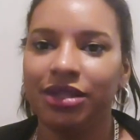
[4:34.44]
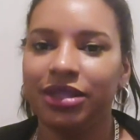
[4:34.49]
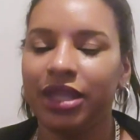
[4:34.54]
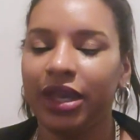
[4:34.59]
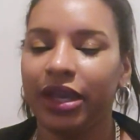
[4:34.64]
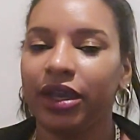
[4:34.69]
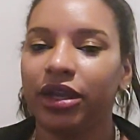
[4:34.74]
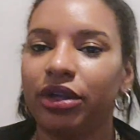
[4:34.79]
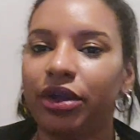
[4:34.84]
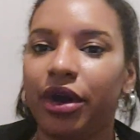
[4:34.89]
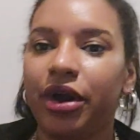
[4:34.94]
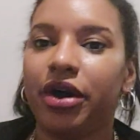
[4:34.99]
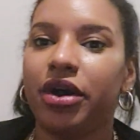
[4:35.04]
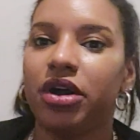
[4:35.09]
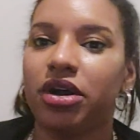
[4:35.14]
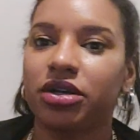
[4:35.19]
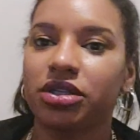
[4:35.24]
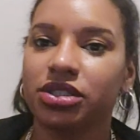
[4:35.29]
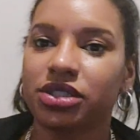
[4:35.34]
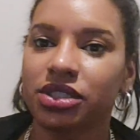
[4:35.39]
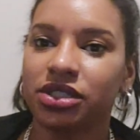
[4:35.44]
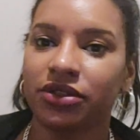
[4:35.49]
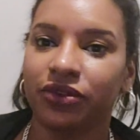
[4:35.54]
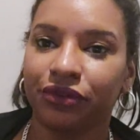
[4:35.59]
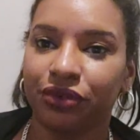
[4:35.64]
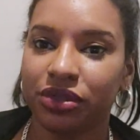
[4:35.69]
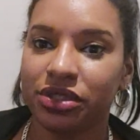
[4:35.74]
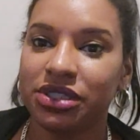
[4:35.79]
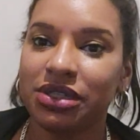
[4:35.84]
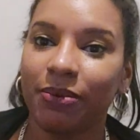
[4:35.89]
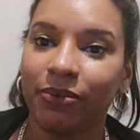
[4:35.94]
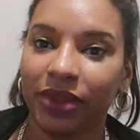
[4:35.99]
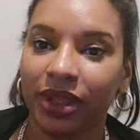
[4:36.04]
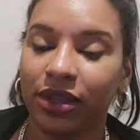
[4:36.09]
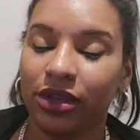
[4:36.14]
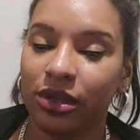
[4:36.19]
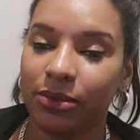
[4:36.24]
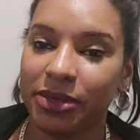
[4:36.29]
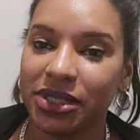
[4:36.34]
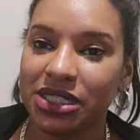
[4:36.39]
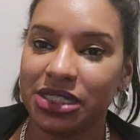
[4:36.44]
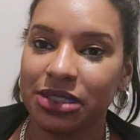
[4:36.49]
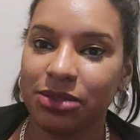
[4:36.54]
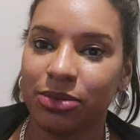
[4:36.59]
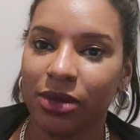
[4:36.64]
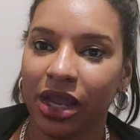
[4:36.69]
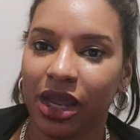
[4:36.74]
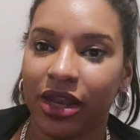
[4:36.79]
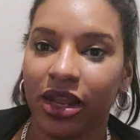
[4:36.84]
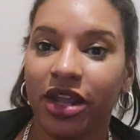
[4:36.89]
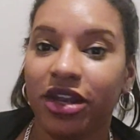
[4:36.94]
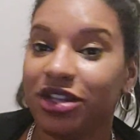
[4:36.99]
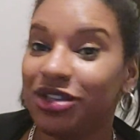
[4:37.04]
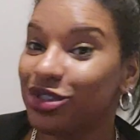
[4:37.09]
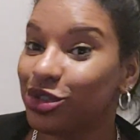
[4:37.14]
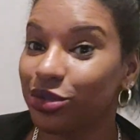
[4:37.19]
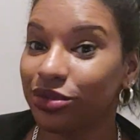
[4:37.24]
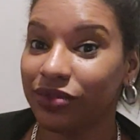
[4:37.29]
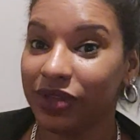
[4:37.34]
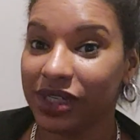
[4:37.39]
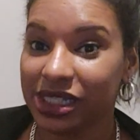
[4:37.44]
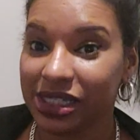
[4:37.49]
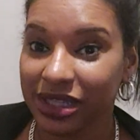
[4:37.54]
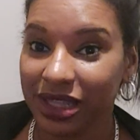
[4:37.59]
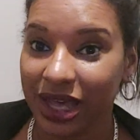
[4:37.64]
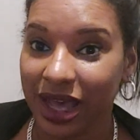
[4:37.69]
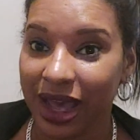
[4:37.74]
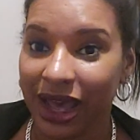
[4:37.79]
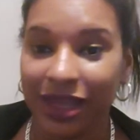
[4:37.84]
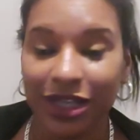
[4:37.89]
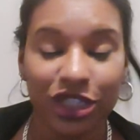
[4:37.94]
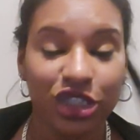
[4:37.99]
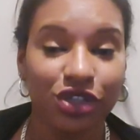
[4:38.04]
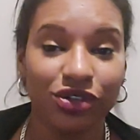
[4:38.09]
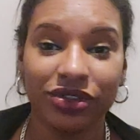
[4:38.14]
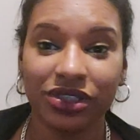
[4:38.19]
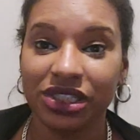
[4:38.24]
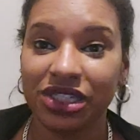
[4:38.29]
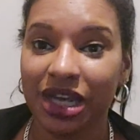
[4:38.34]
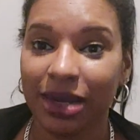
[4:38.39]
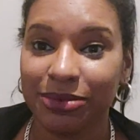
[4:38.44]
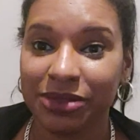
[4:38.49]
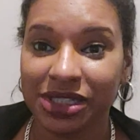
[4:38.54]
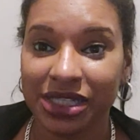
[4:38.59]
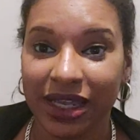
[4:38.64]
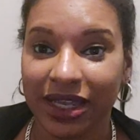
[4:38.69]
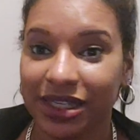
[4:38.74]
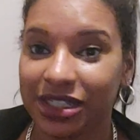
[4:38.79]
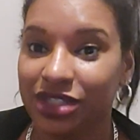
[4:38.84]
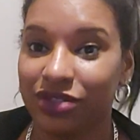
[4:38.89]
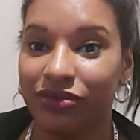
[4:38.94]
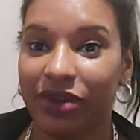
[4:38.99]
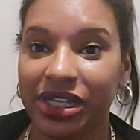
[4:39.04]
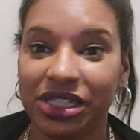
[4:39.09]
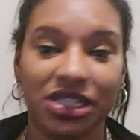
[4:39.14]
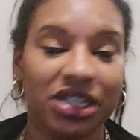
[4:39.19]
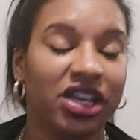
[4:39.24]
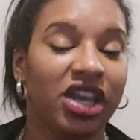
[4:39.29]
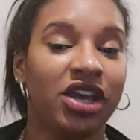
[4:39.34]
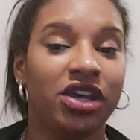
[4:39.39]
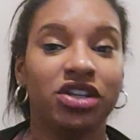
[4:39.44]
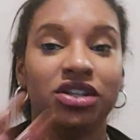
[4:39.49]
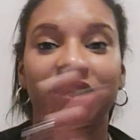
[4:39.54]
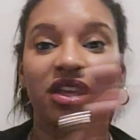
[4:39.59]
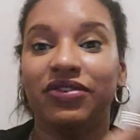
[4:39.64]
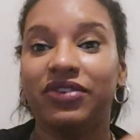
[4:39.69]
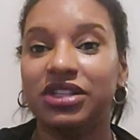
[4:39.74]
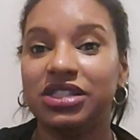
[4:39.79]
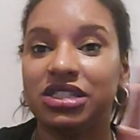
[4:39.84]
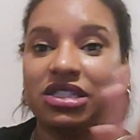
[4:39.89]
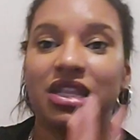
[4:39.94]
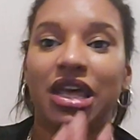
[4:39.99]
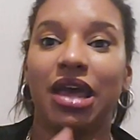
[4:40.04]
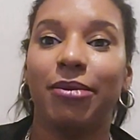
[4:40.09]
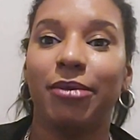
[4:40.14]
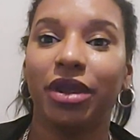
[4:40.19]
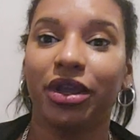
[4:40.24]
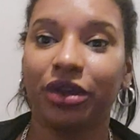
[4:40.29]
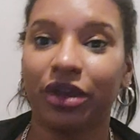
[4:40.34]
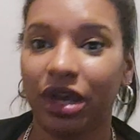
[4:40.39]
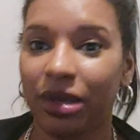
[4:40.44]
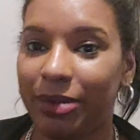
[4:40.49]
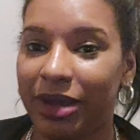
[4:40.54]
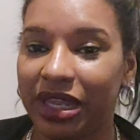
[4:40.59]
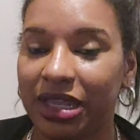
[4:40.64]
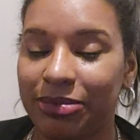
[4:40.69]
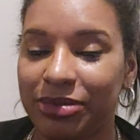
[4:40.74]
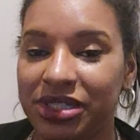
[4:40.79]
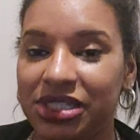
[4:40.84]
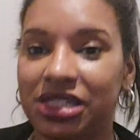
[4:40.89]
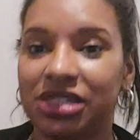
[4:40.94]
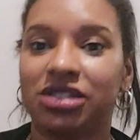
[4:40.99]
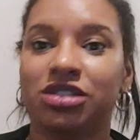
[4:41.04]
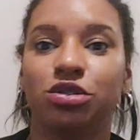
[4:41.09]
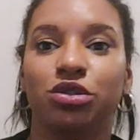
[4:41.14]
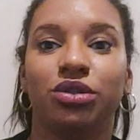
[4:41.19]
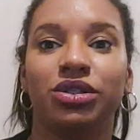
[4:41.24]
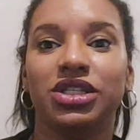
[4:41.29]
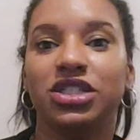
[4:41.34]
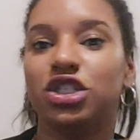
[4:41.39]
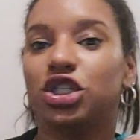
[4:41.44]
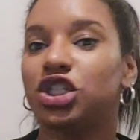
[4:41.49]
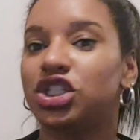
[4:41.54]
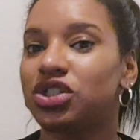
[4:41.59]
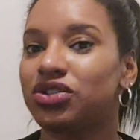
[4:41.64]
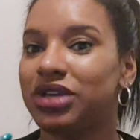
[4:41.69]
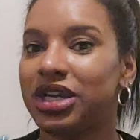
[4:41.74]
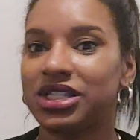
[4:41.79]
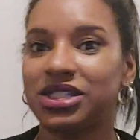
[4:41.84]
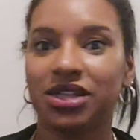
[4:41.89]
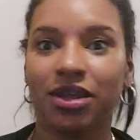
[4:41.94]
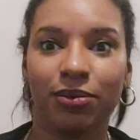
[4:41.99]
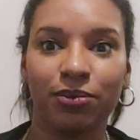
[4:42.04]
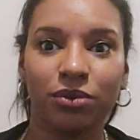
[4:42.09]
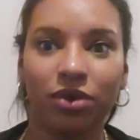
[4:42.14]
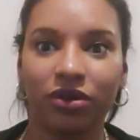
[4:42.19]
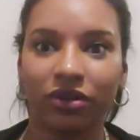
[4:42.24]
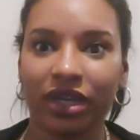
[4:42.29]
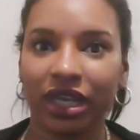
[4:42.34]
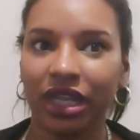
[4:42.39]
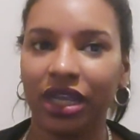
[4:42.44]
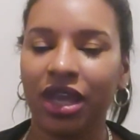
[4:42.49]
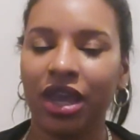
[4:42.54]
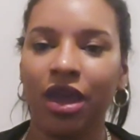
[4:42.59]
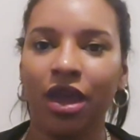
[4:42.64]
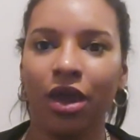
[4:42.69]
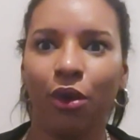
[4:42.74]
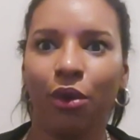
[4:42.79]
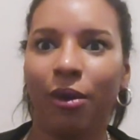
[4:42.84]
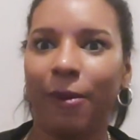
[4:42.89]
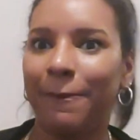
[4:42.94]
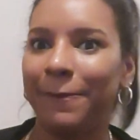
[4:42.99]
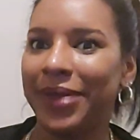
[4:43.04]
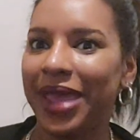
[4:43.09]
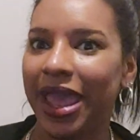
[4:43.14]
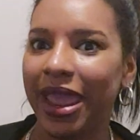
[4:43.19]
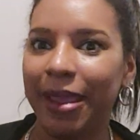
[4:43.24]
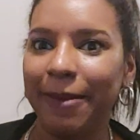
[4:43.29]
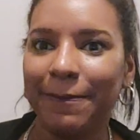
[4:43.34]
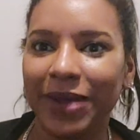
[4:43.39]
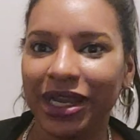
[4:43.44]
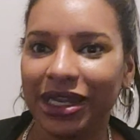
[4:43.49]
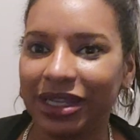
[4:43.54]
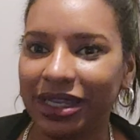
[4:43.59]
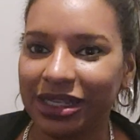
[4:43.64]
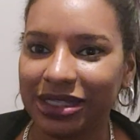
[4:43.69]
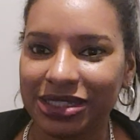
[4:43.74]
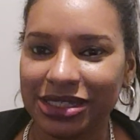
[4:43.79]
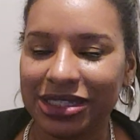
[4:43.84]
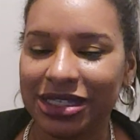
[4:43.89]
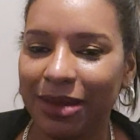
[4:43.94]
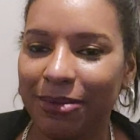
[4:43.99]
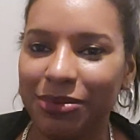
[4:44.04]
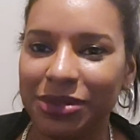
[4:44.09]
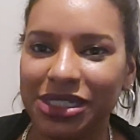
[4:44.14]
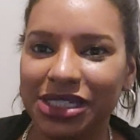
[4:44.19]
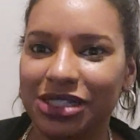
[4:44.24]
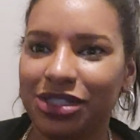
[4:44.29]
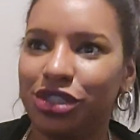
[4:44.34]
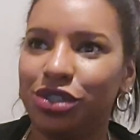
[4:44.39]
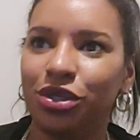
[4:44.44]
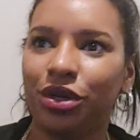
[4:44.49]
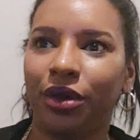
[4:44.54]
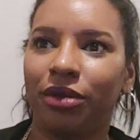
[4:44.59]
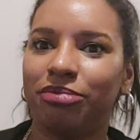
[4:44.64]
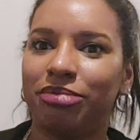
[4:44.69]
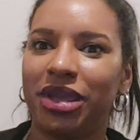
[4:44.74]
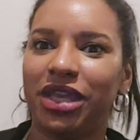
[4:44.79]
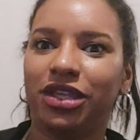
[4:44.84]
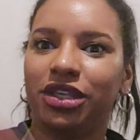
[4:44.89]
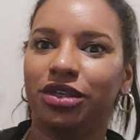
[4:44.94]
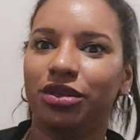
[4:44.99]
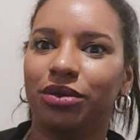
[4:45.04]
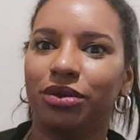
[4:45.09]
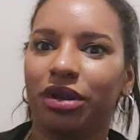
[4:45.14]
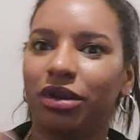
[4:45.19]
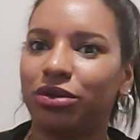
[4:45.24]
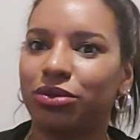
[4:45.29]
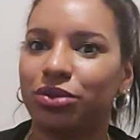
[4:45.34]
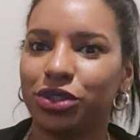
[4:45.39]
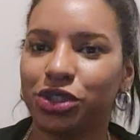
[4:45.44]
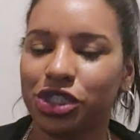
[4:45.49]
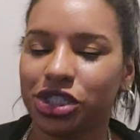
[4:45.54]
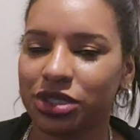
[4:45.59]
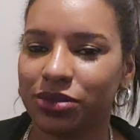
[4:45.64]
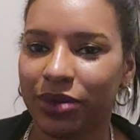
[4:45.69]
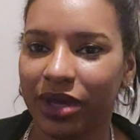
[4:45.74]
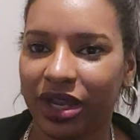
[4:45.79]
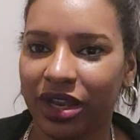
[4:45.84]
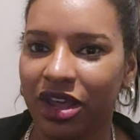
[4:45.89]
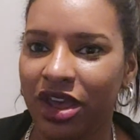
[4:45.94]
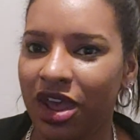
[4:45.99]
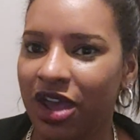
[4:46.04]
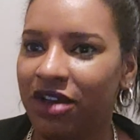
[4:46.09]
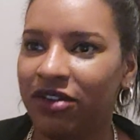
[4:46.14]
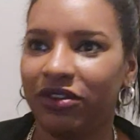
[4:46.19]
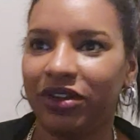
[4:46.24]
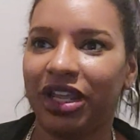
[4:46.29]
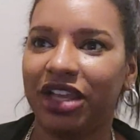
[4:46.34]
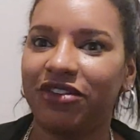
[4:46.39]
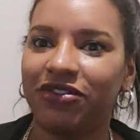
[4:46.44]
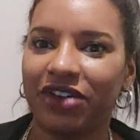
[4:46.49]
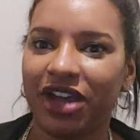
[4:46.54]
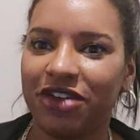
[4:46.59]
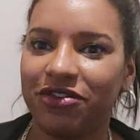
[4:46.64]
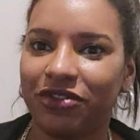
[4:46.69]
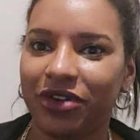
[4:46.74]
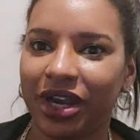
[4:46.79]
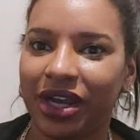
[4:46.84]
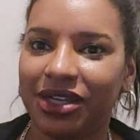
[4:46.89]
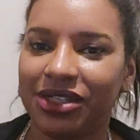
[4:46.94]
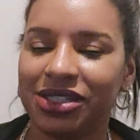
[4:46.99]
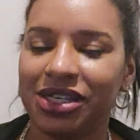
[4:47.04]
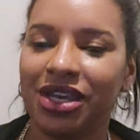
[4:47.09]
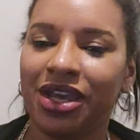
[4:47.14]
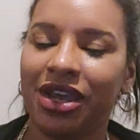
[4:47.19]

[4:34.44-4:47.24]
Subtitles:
they're going to ask for something in your business plan, and it's already there, it's already up to date, it's ready. Give it to them and go about your business. You don't need to stress and worry or pay money to somebody to go and make you a gorgeous one for like $5,000.